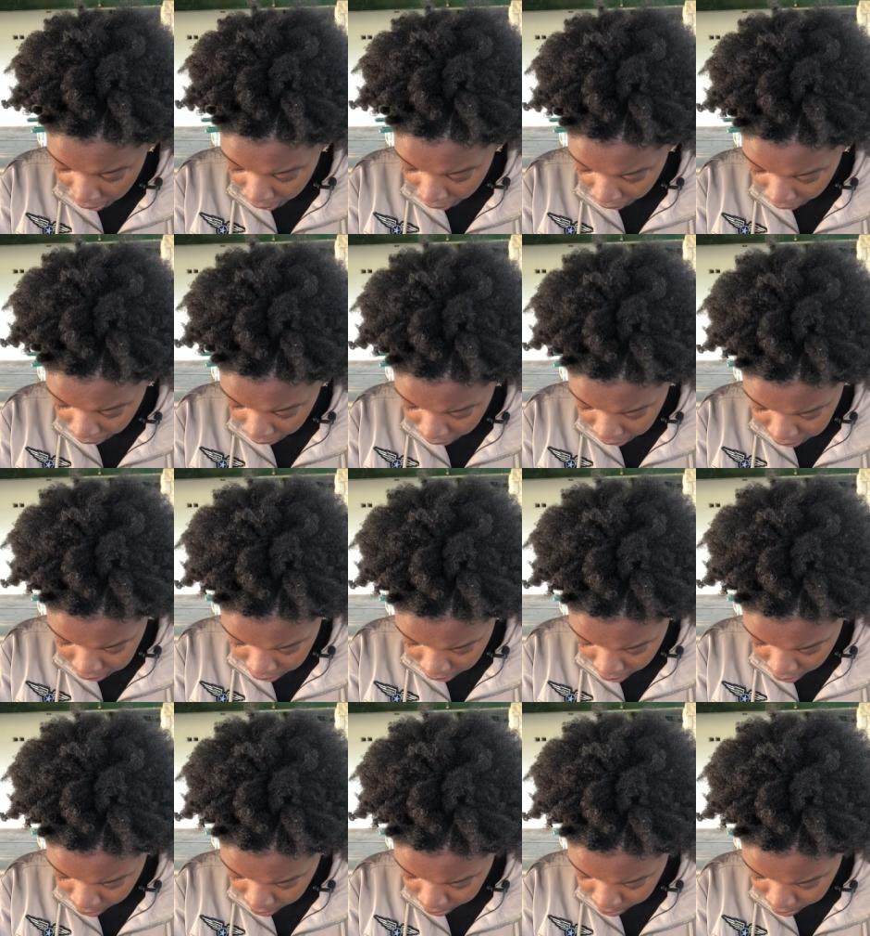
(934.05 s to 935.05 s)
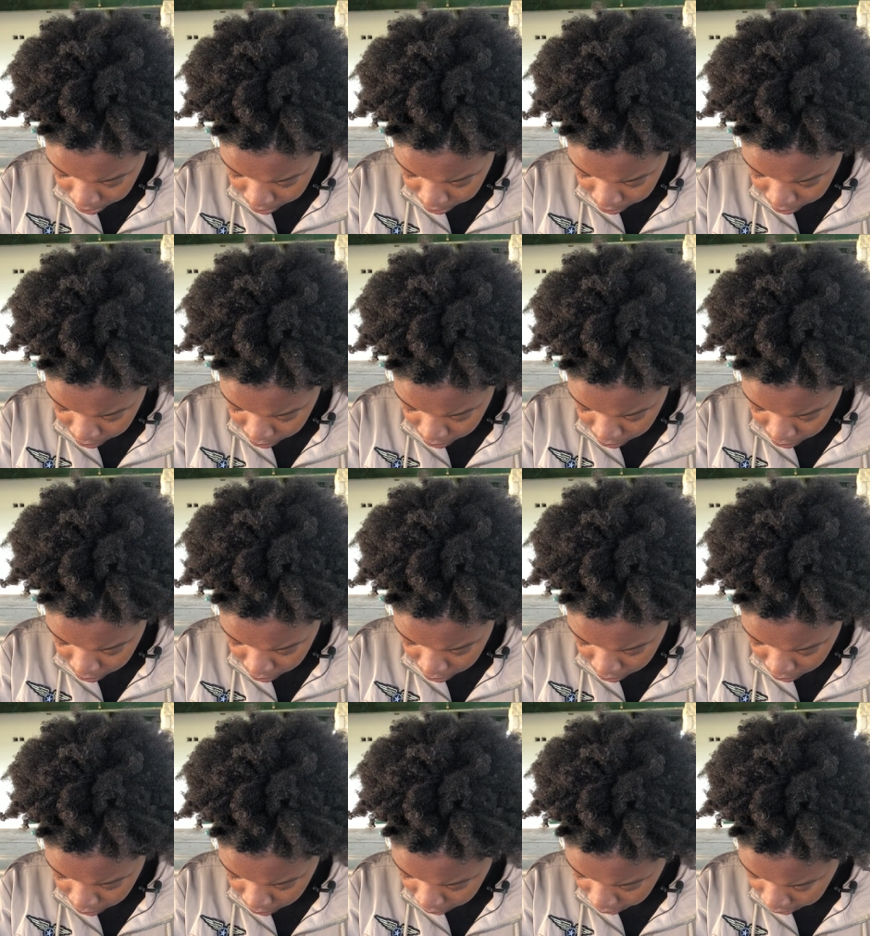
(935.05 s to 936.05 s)
And um,
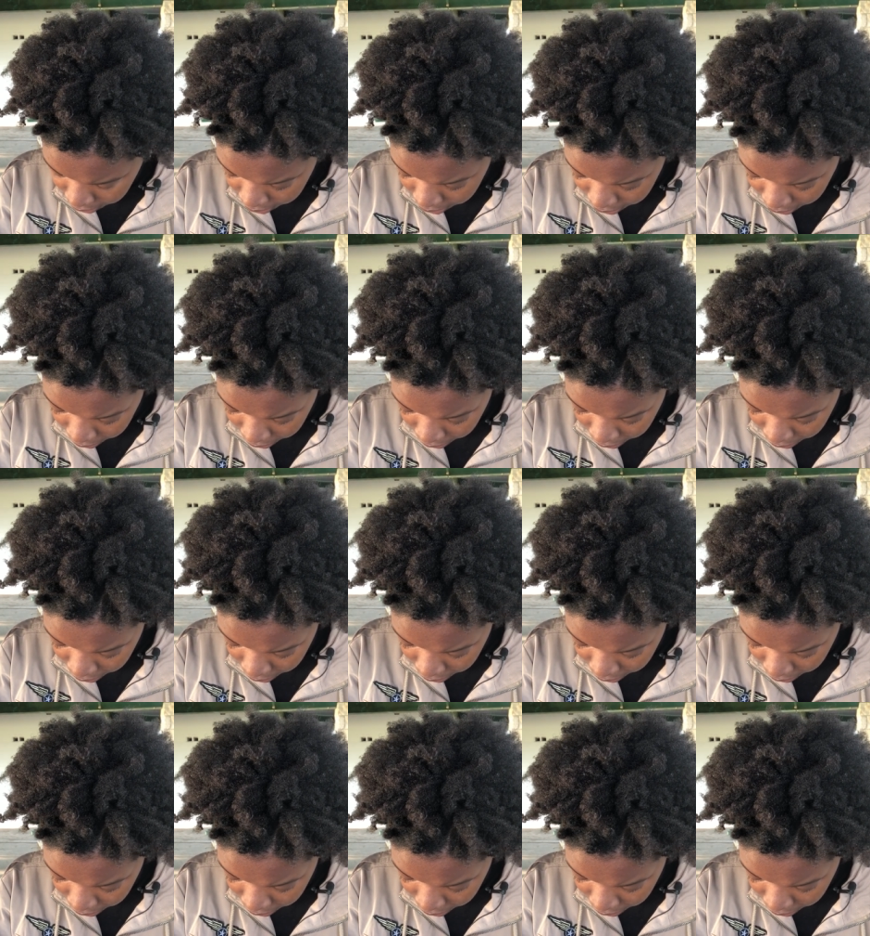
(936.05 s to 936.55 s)
let's see.